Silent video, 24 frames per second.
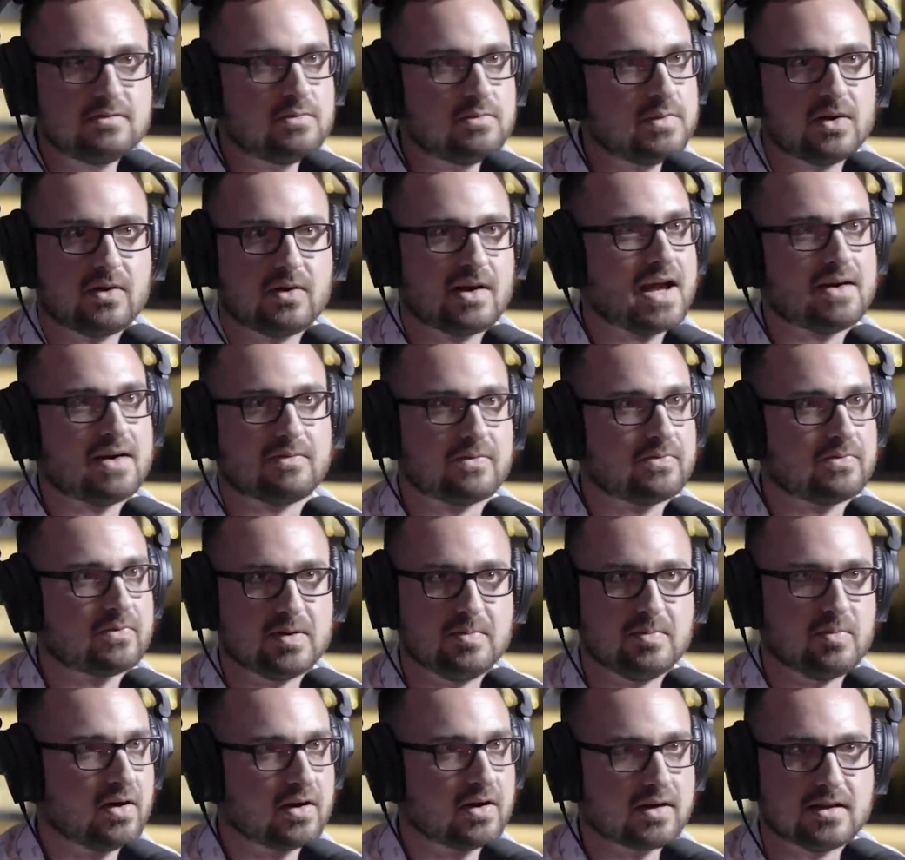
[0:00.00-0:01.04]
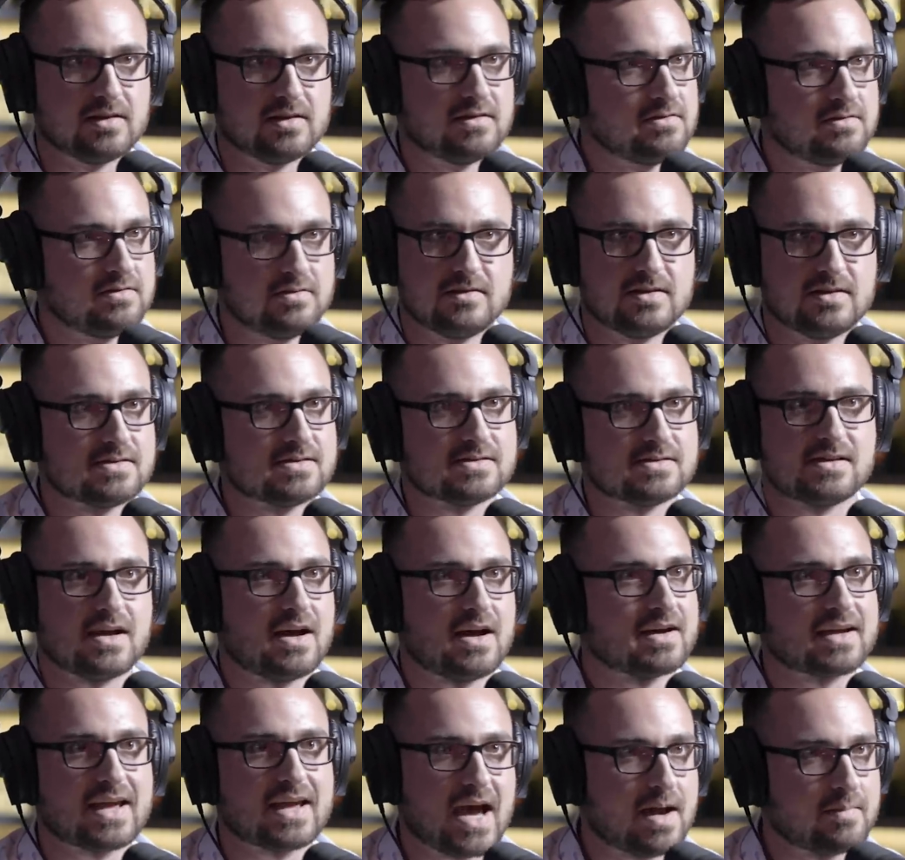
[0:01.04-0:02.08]
We don't have a free market. This is
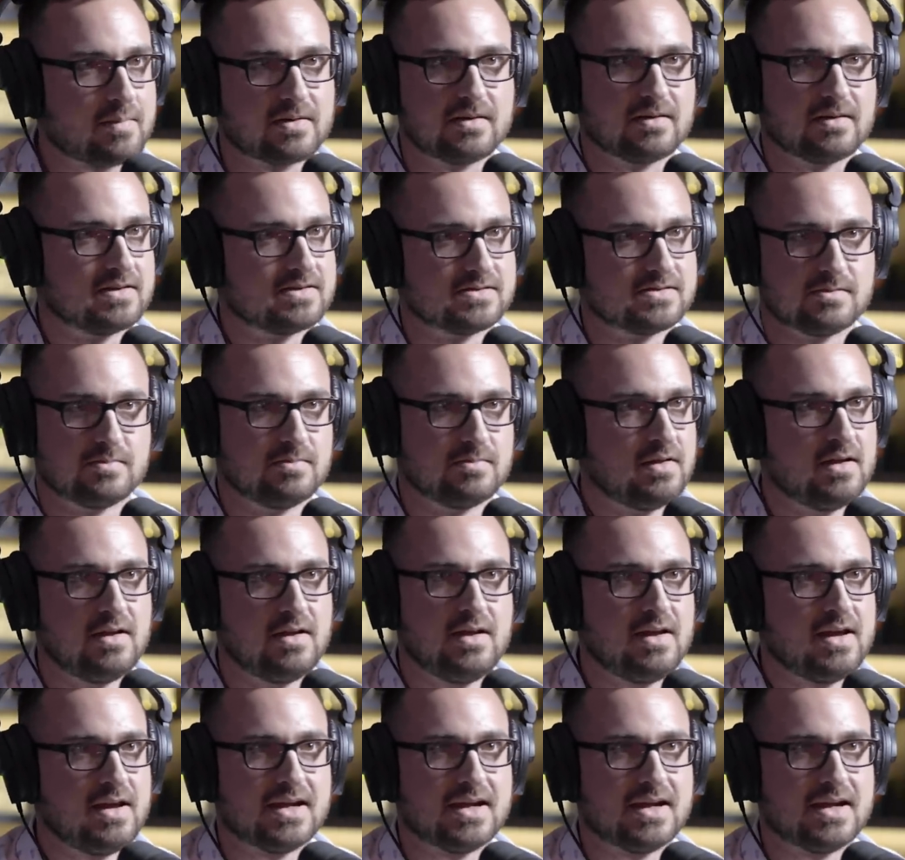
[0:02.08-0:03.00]
not capitalism.